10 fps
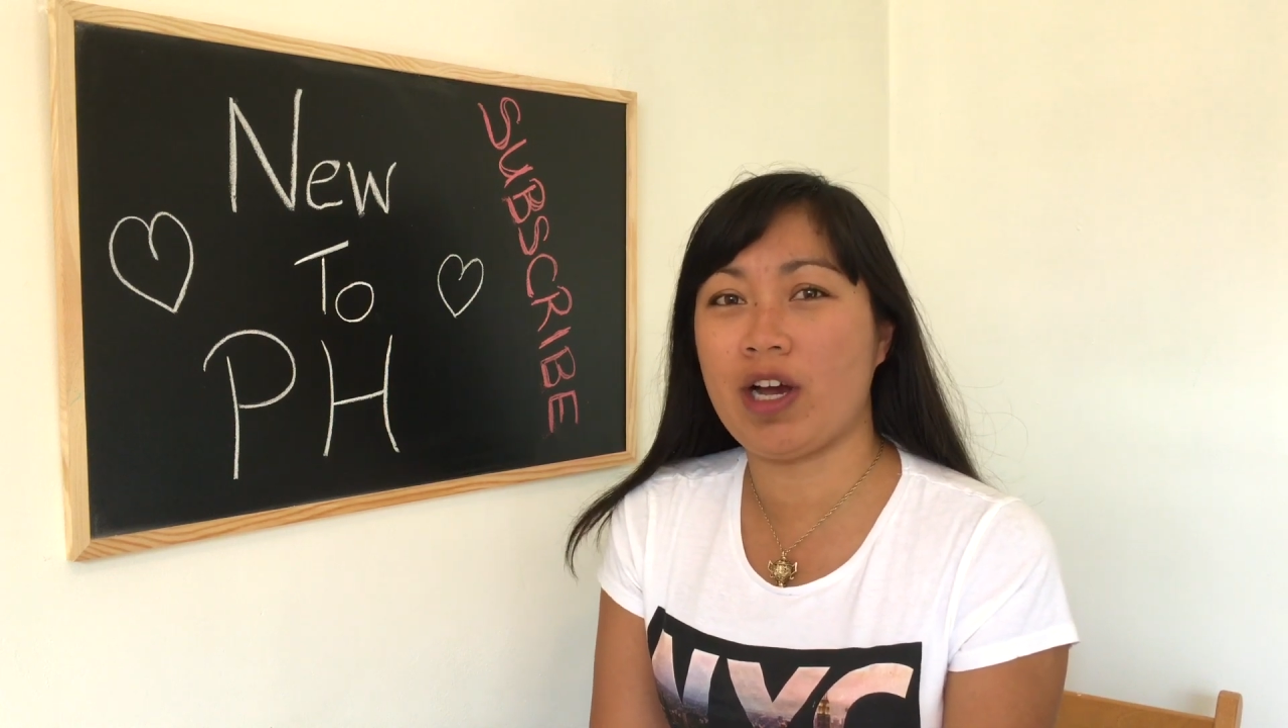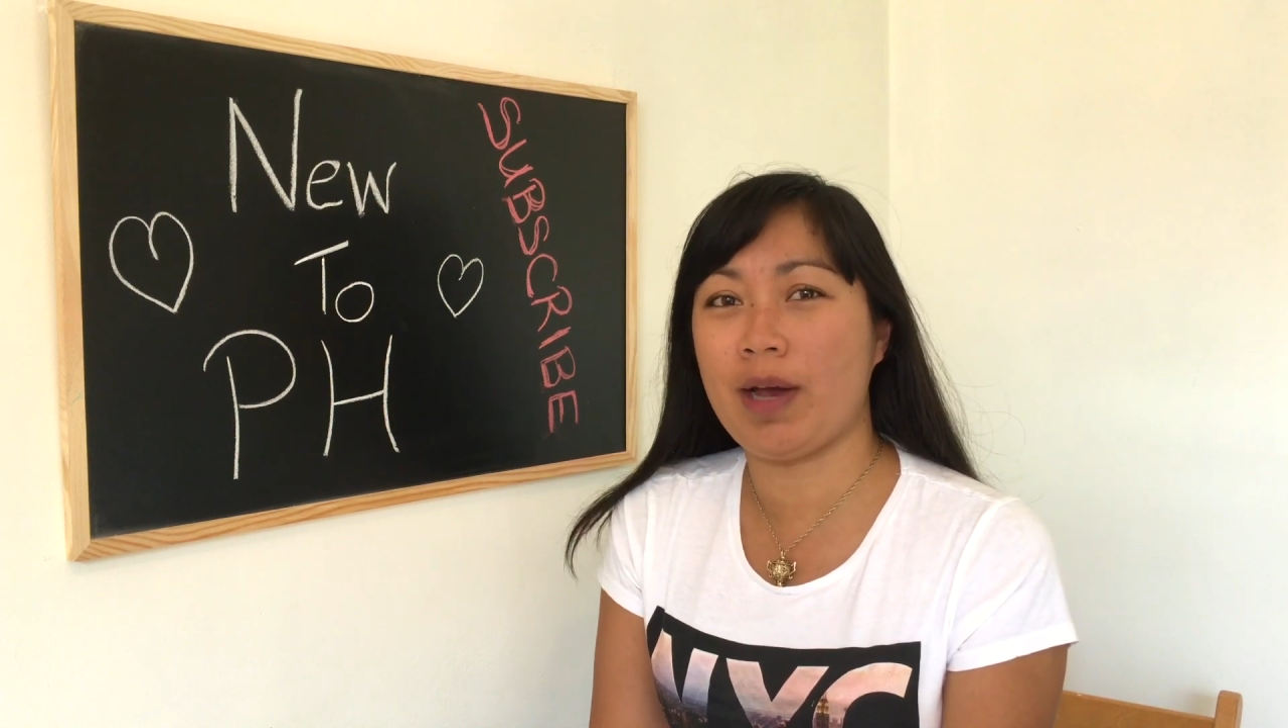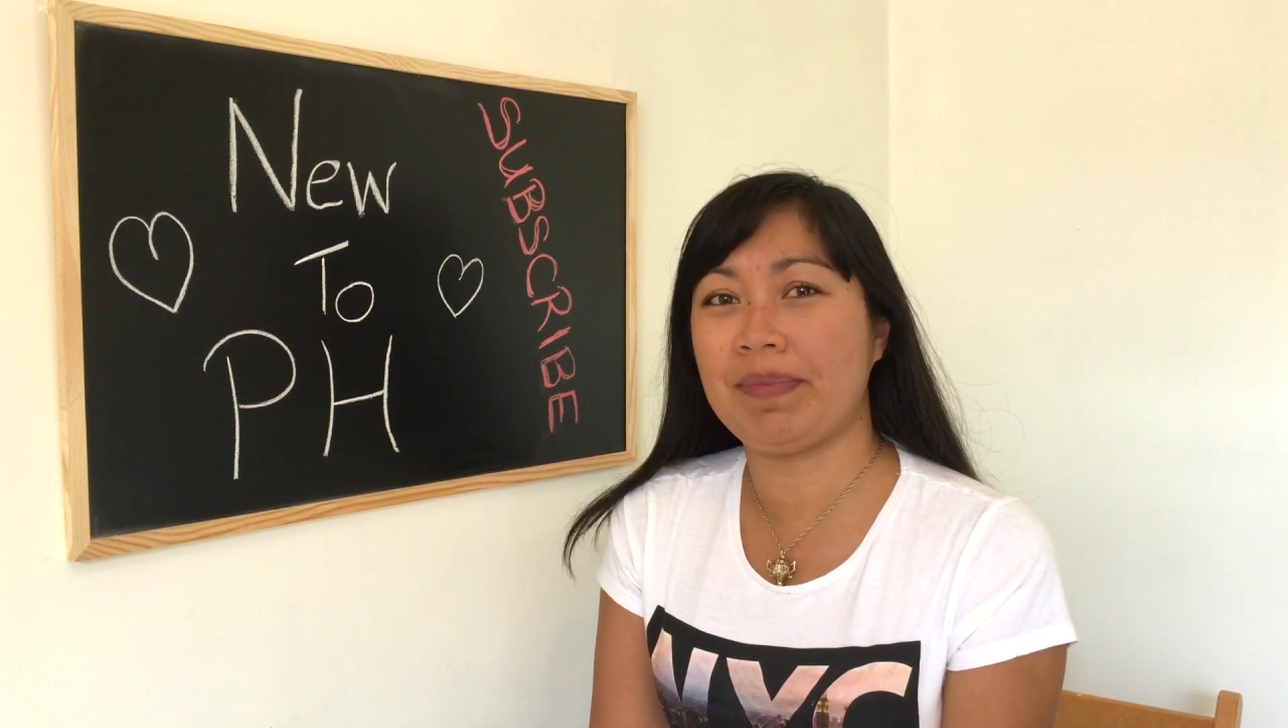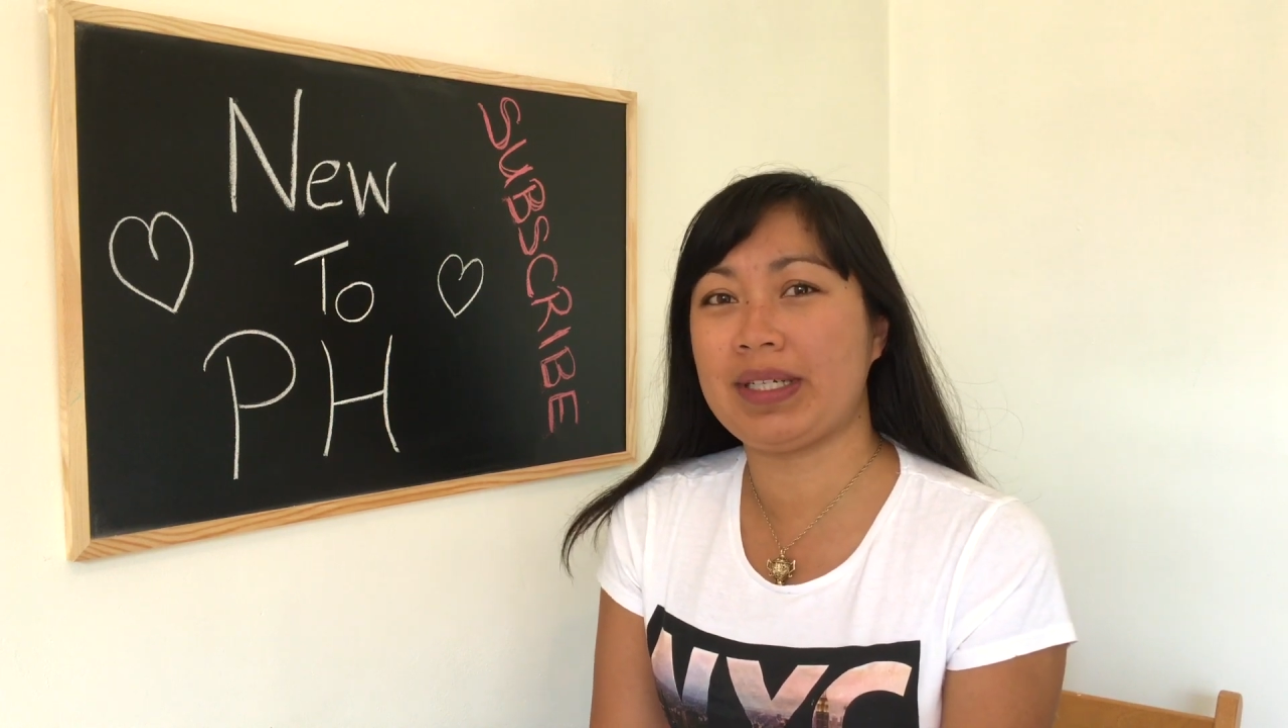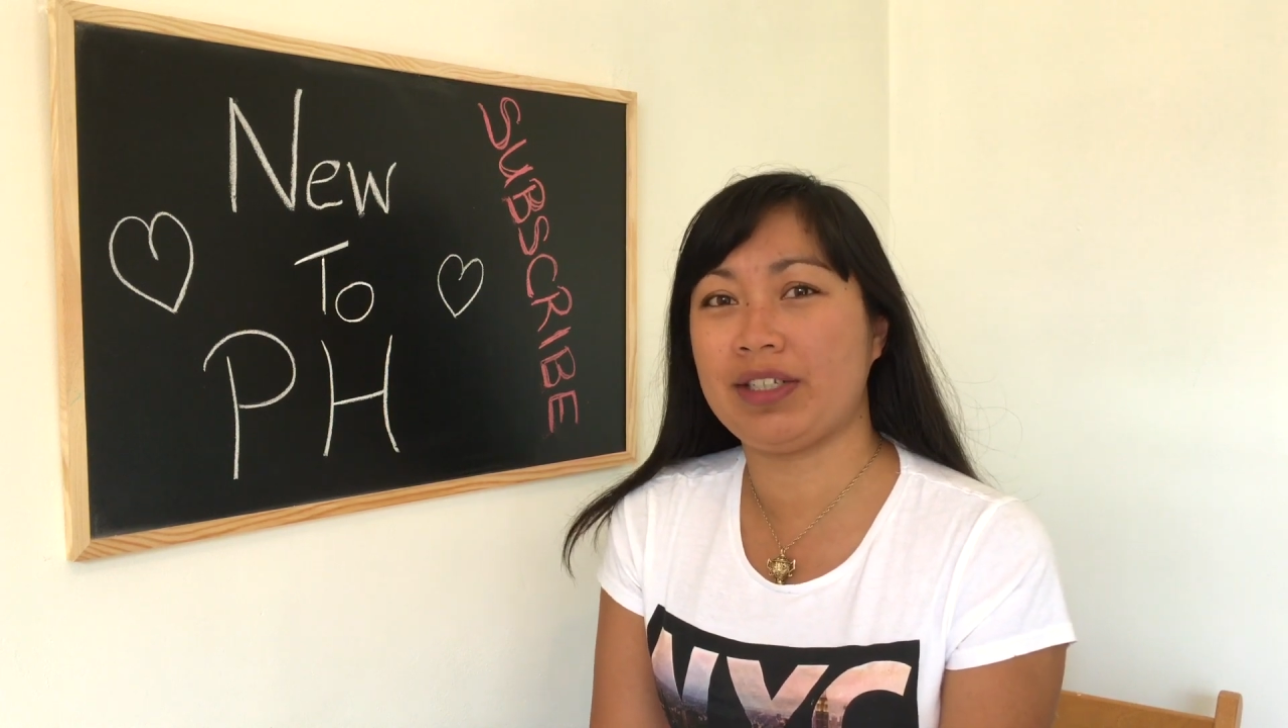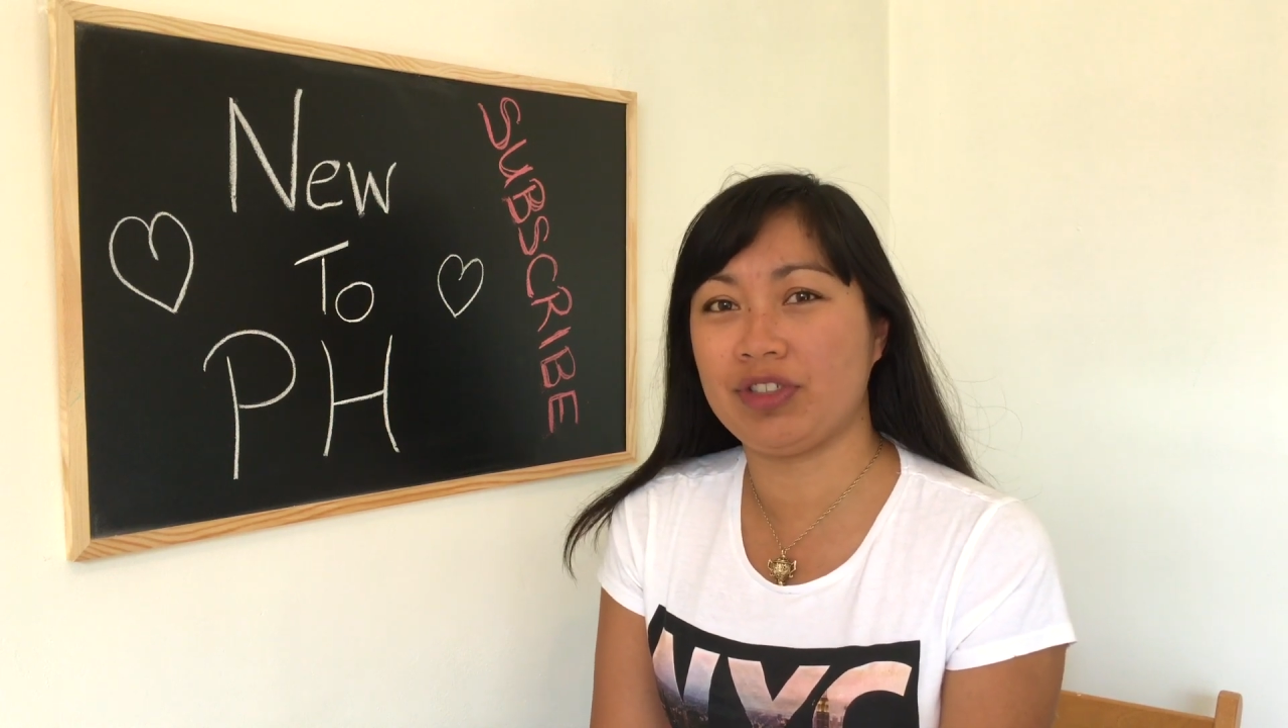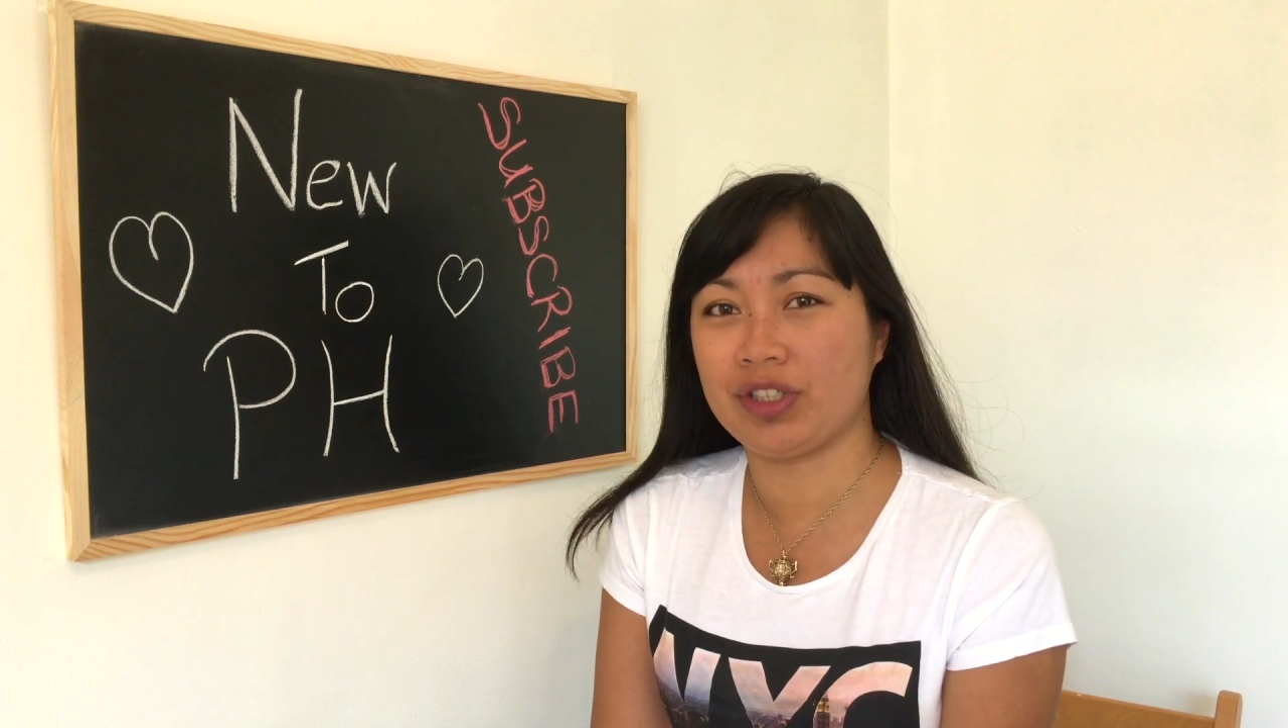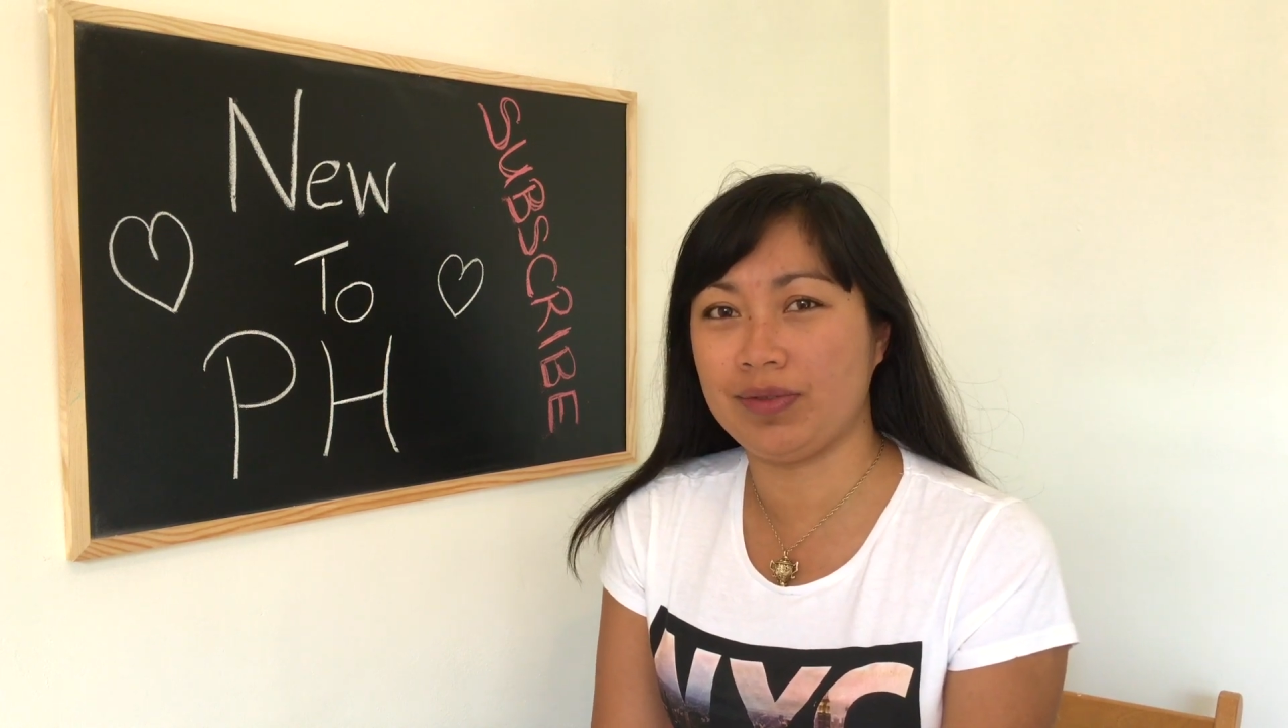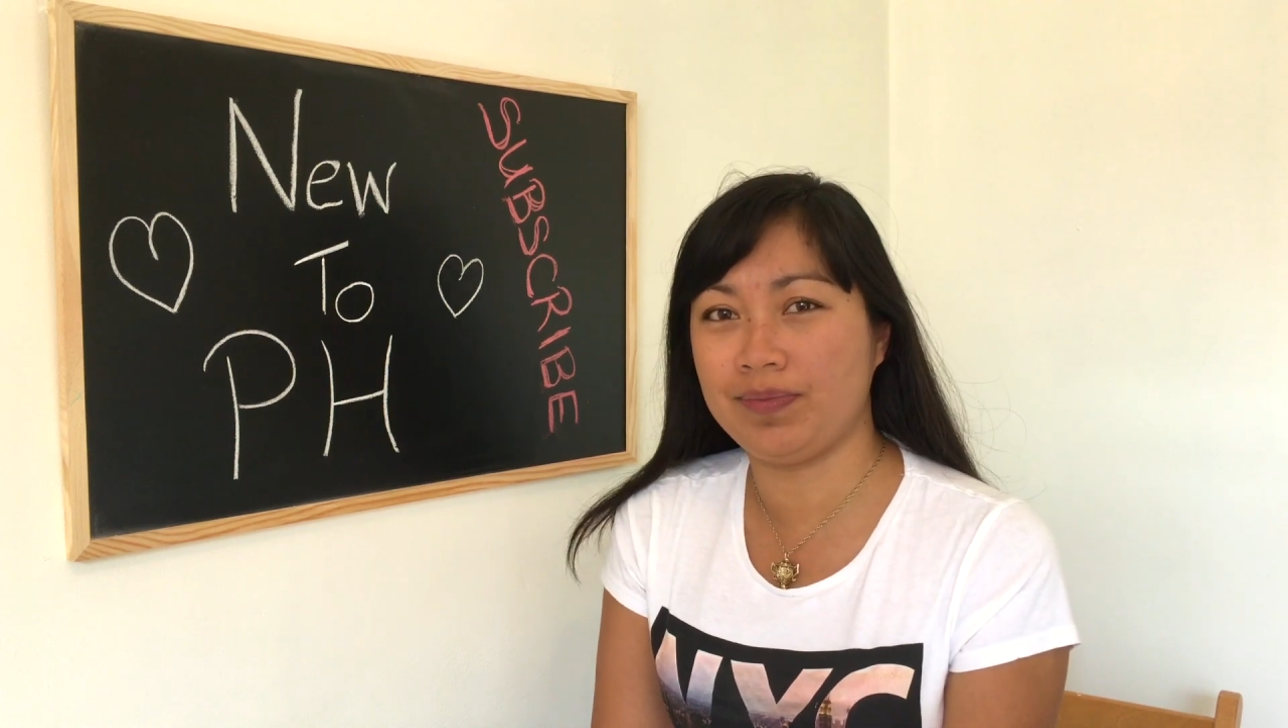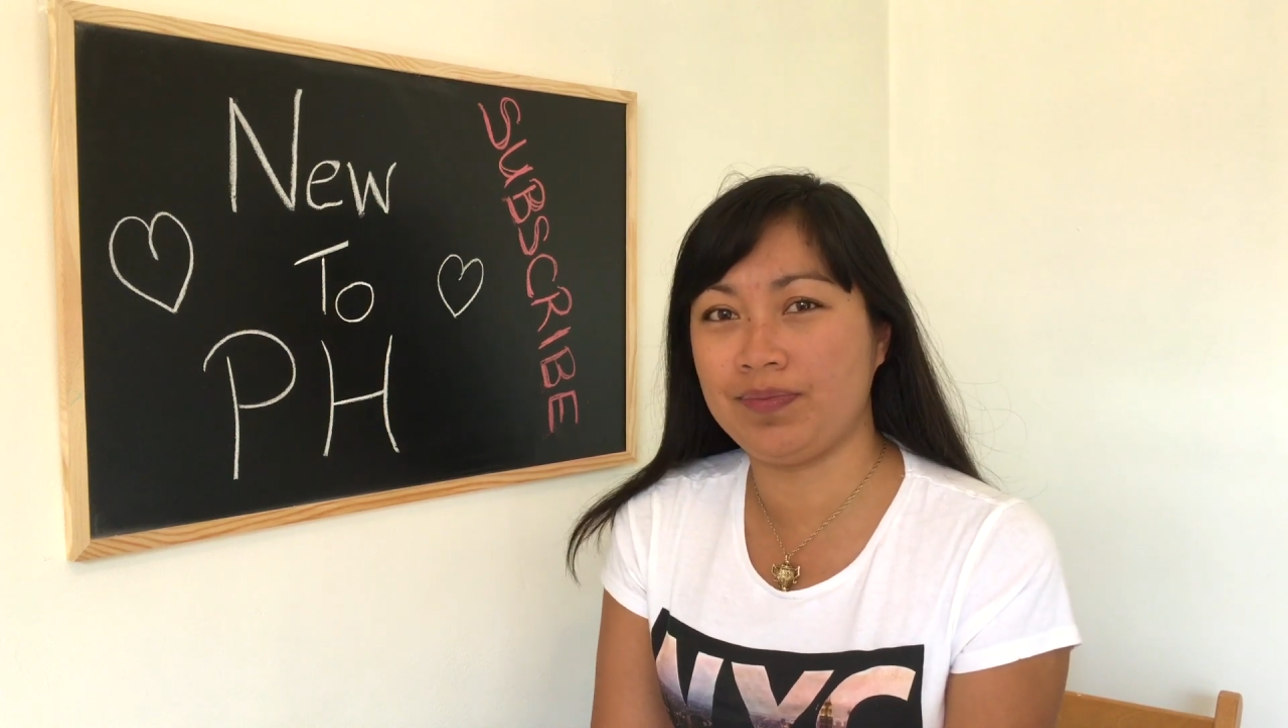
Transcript: hypertension.